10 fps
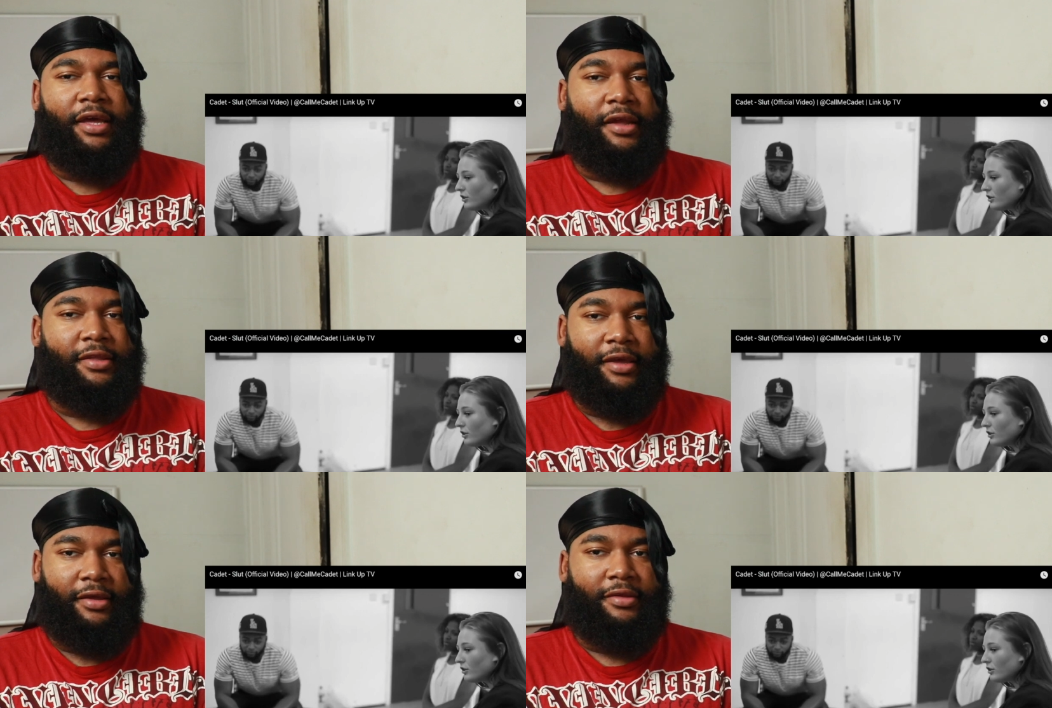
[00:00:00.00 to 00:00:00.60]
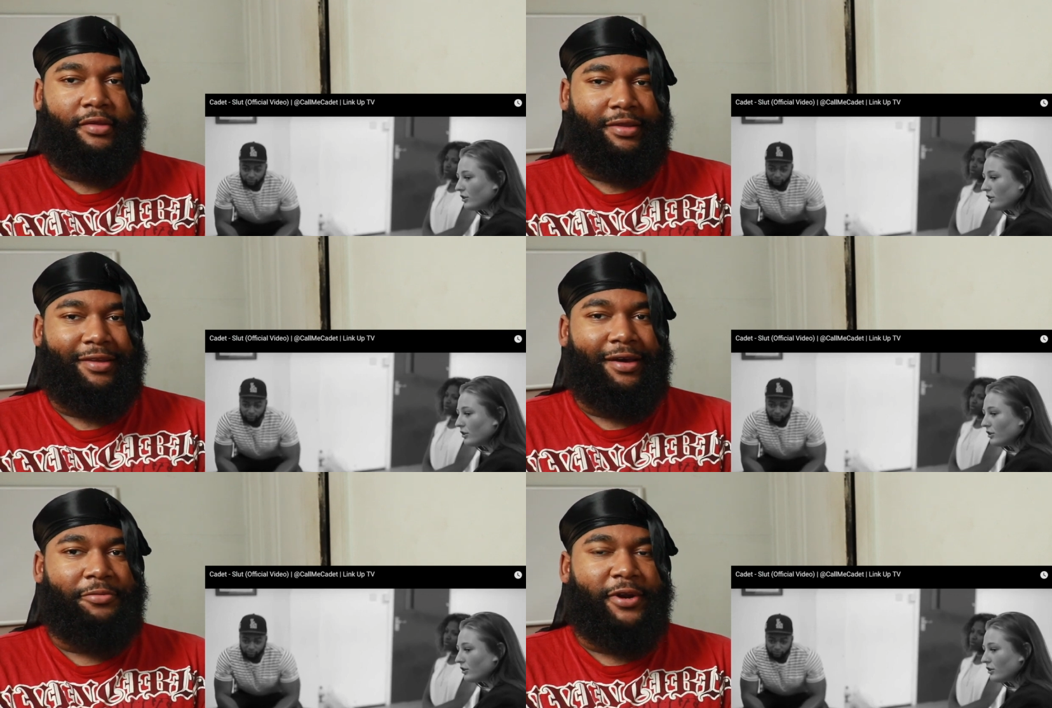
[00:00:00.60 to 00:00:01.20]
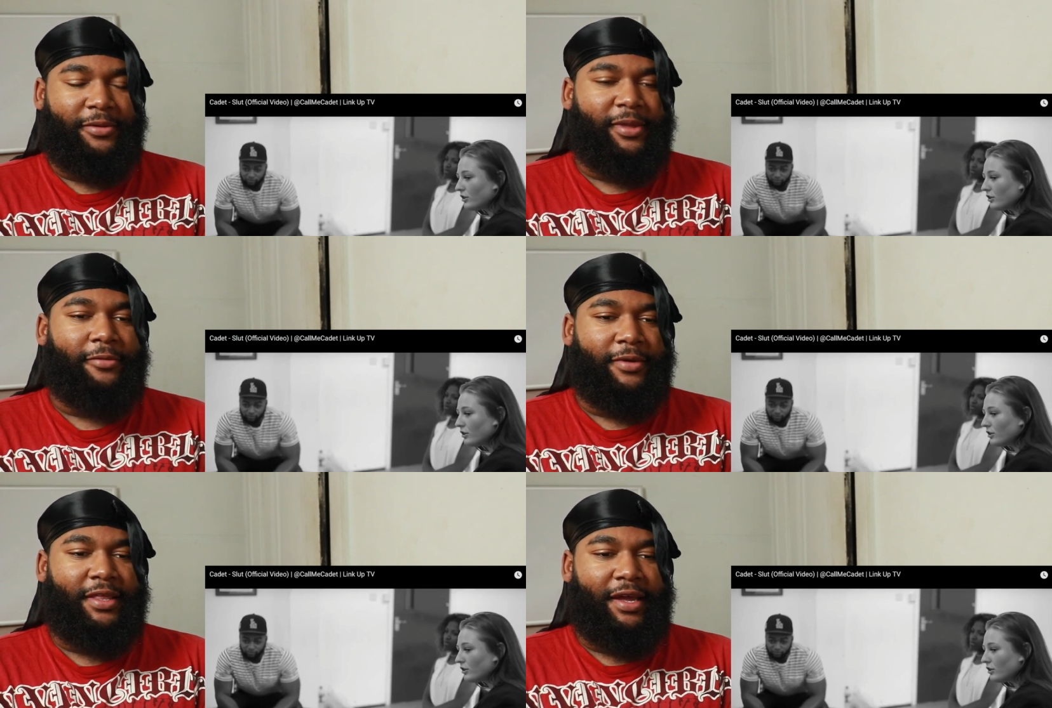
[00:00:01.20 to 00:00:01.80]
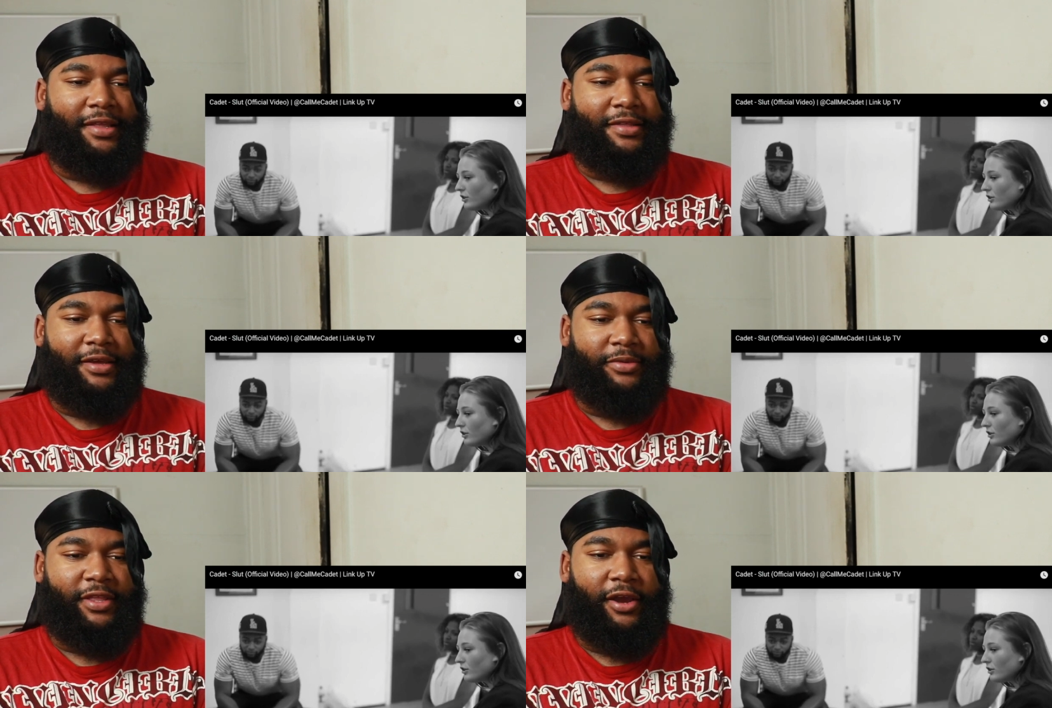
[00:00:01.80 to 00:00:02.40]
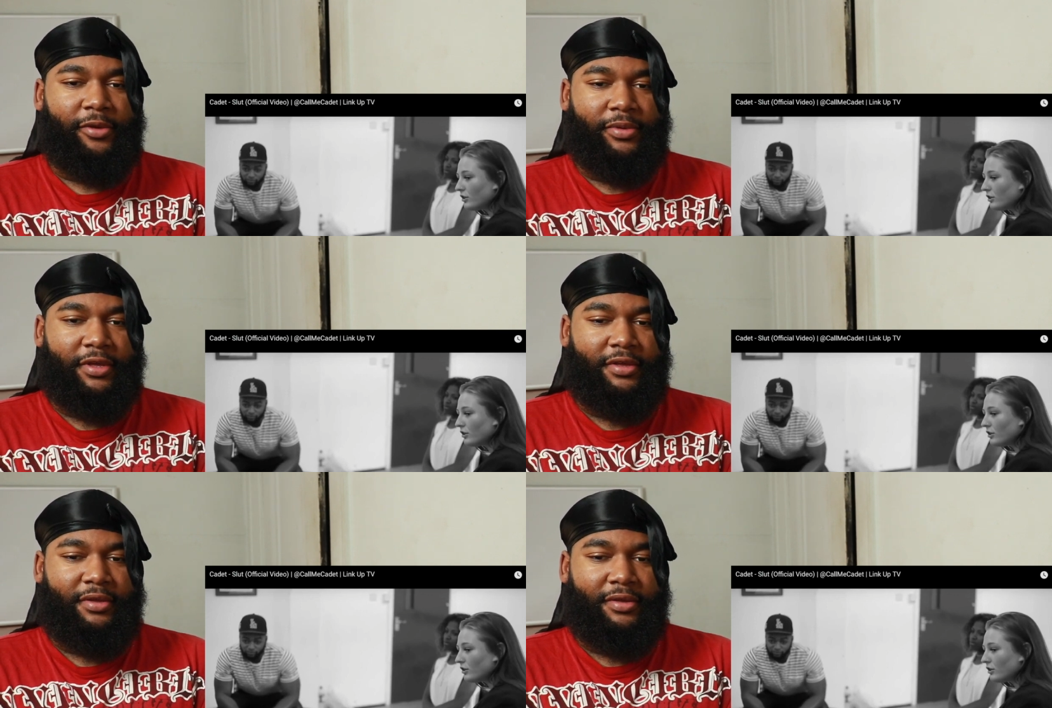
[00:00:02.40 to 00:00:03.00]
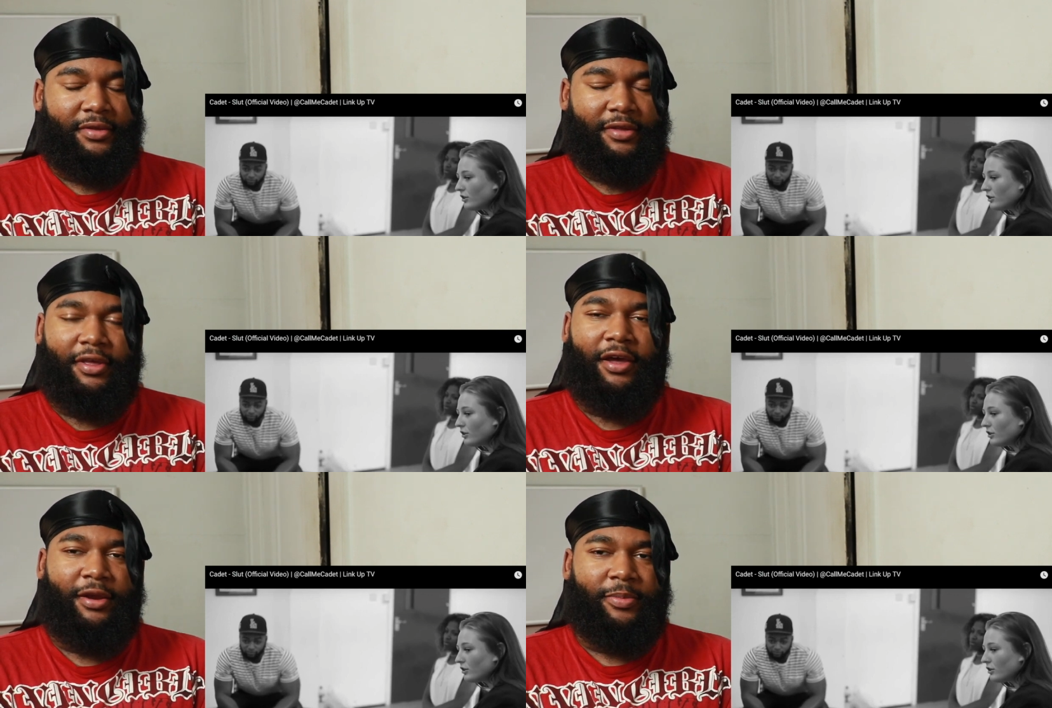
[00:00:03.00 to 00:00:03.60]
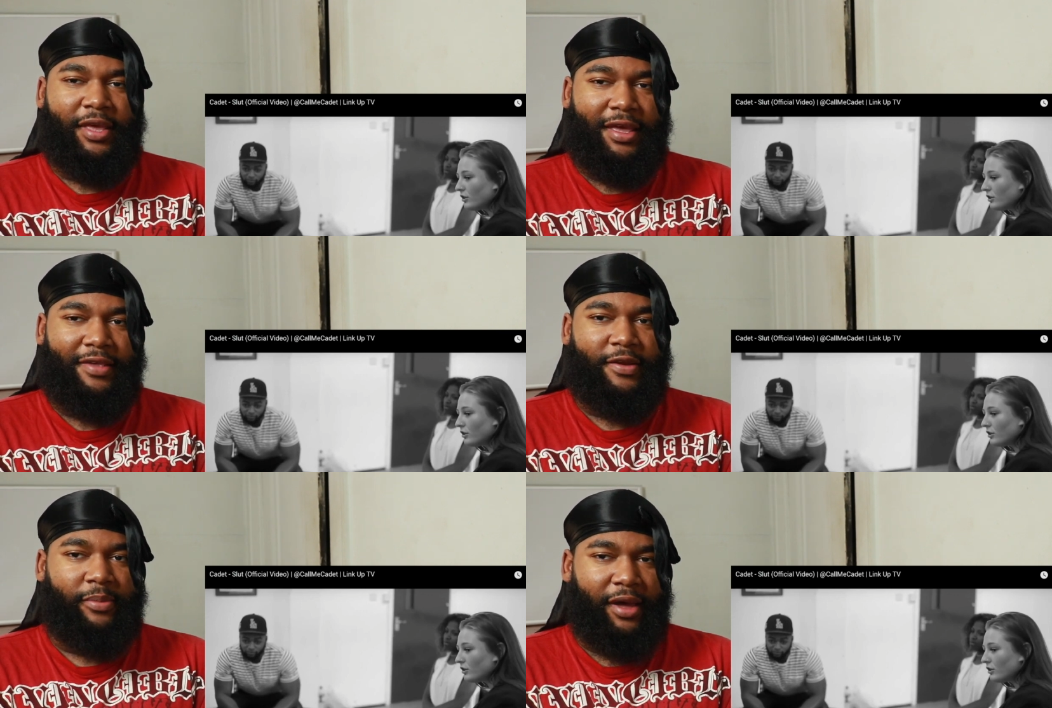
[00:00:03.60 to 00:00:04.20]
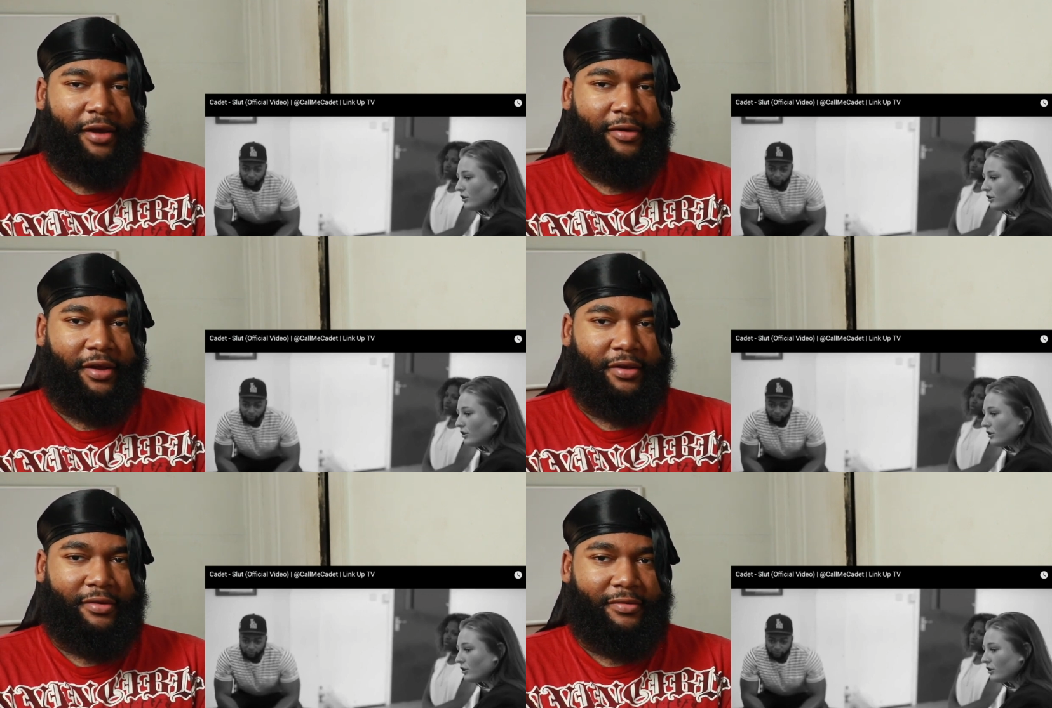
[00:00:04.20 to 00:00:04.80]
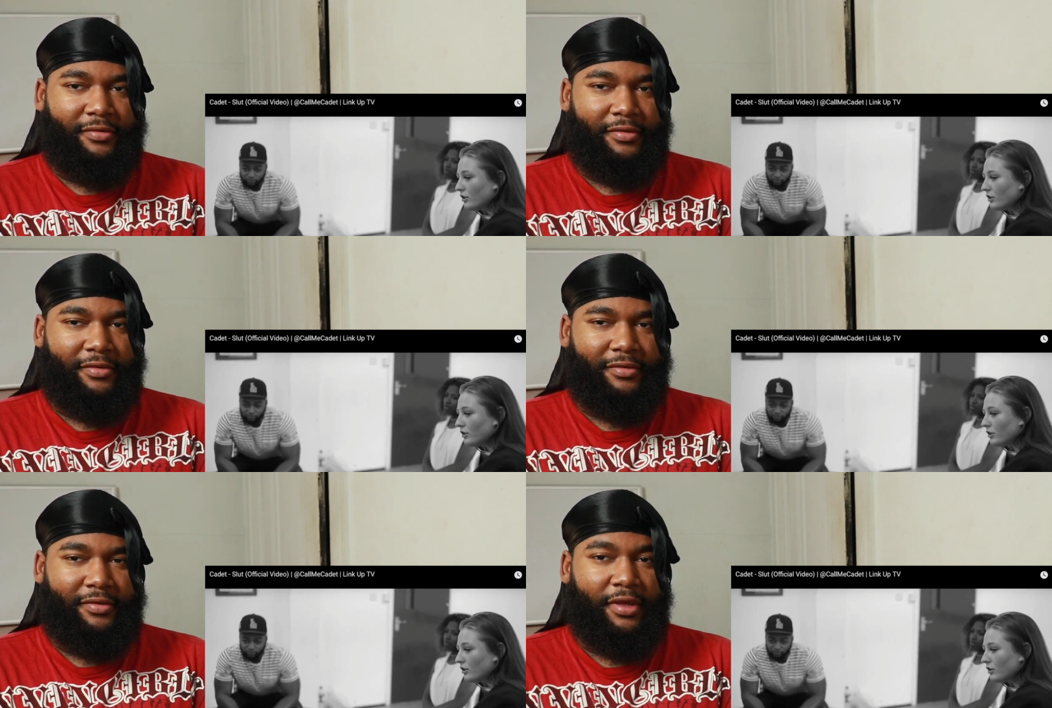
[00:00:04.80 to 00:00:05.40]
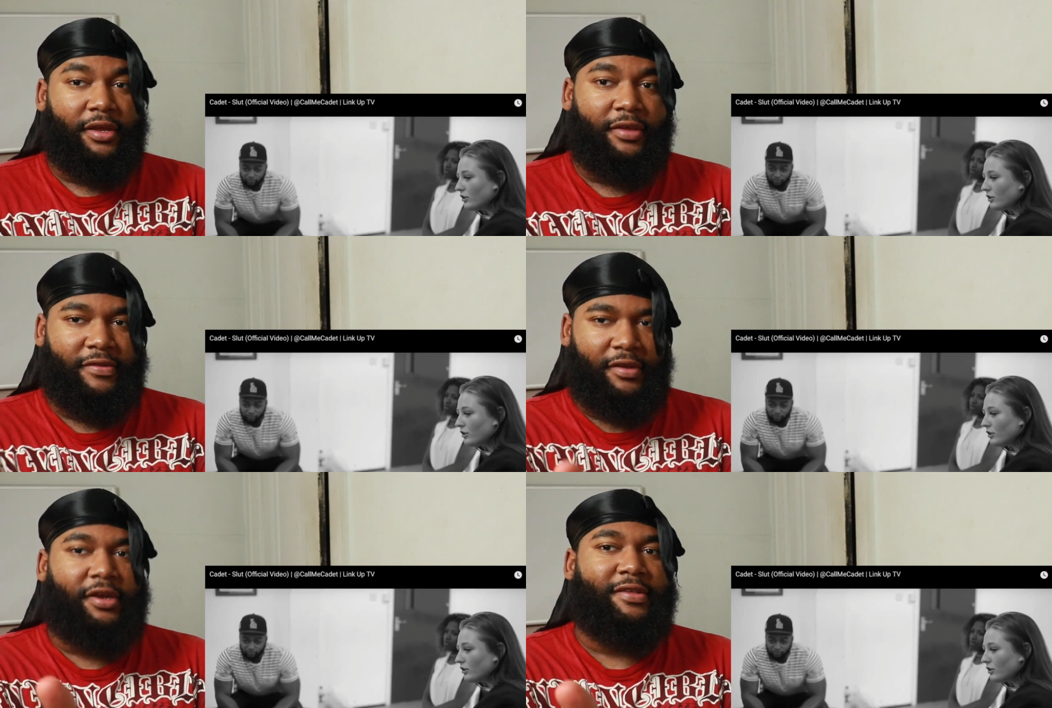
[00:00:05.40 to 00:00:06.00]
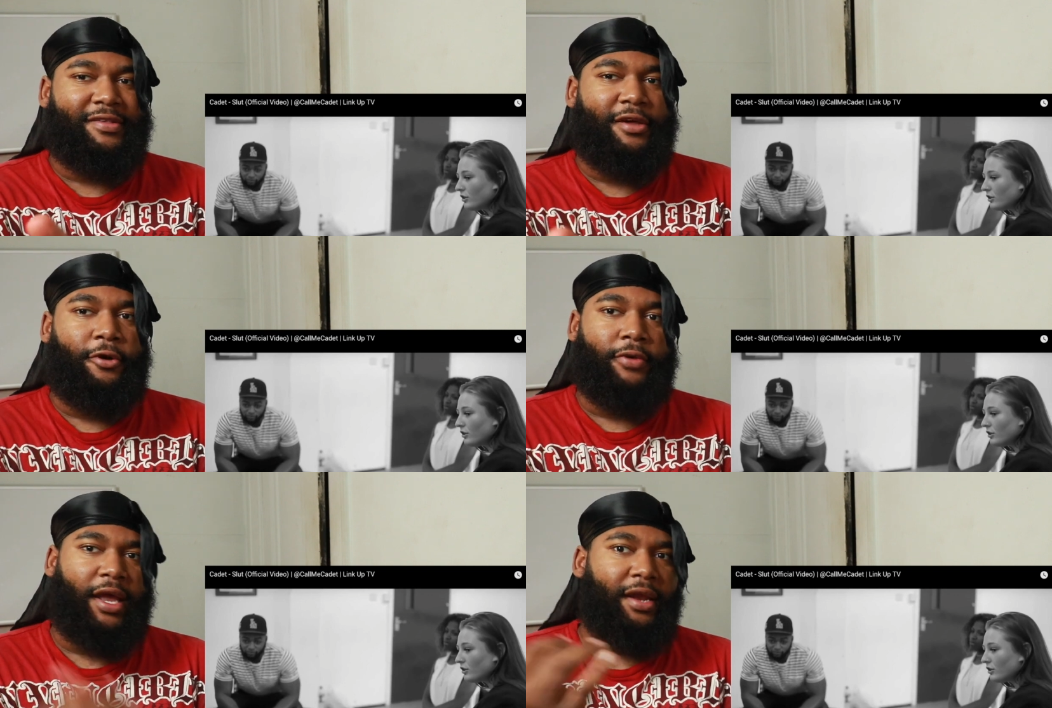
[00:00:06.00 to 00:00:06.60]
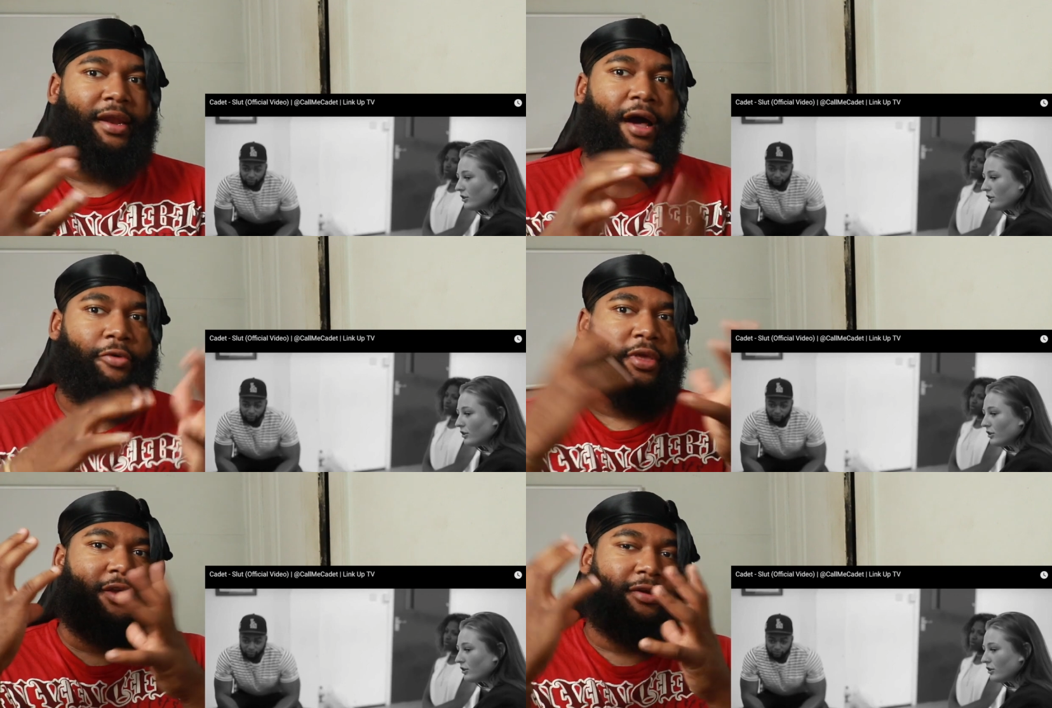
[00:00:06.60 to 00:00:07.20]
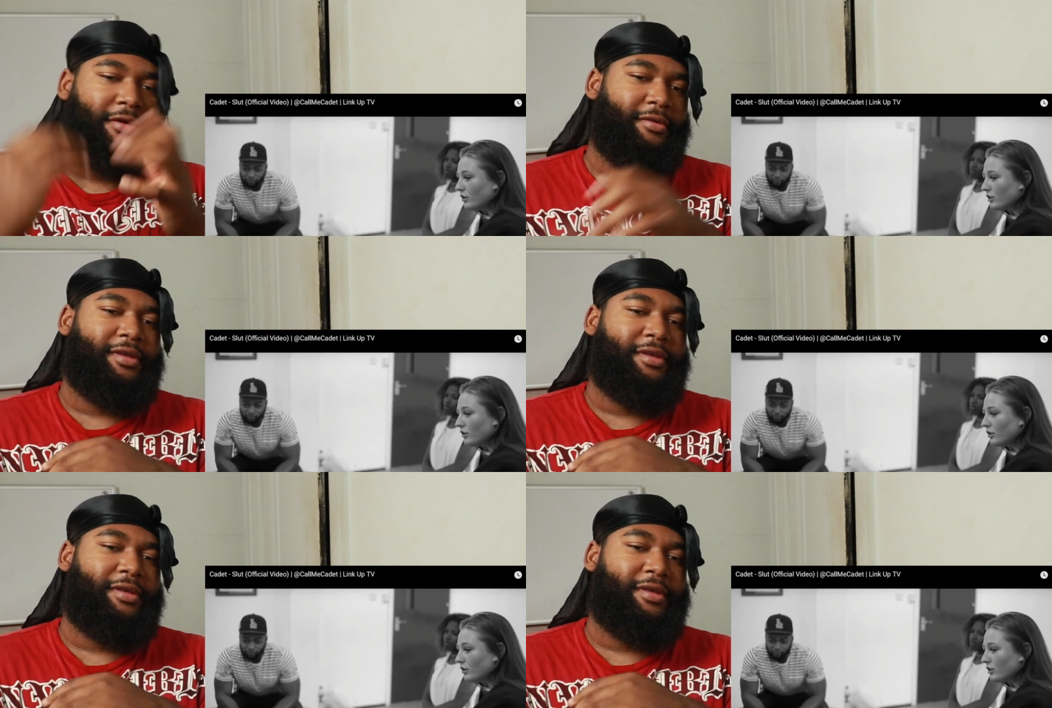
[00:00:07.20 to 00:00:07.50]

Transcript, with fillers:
Speaker 1: got that. I wonder if they really got that type of therapy. Y'all hear them kids in the background of this of this song, not out here.